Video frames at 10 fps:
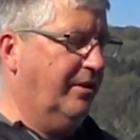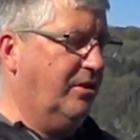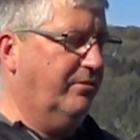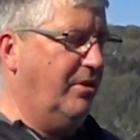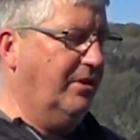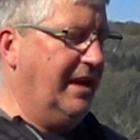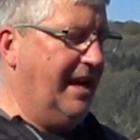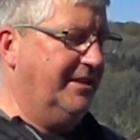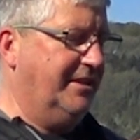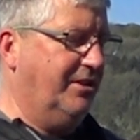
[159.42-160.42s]
Got the wrong
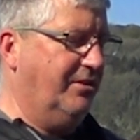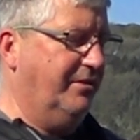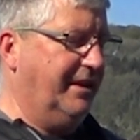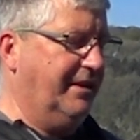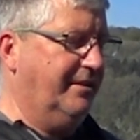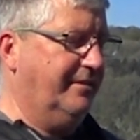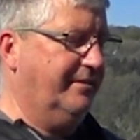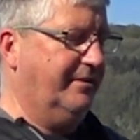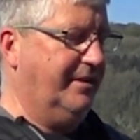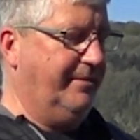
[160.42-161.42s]
glasses on, I think.
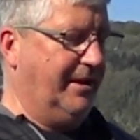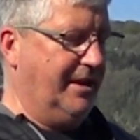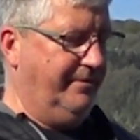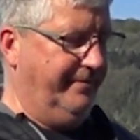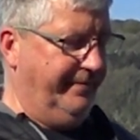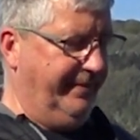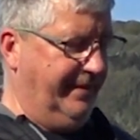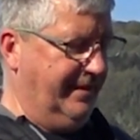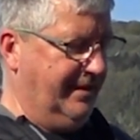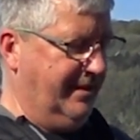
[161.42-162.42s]
There we go.
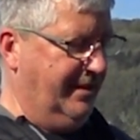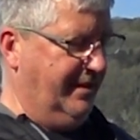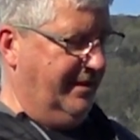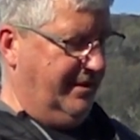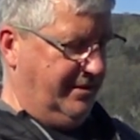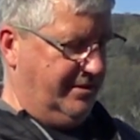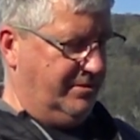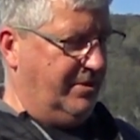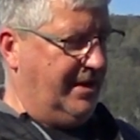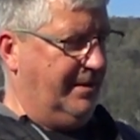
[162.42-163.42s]

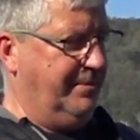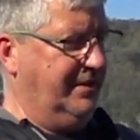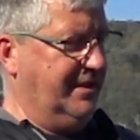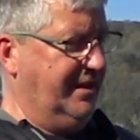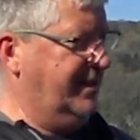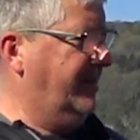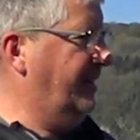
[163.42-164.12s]
So what happens is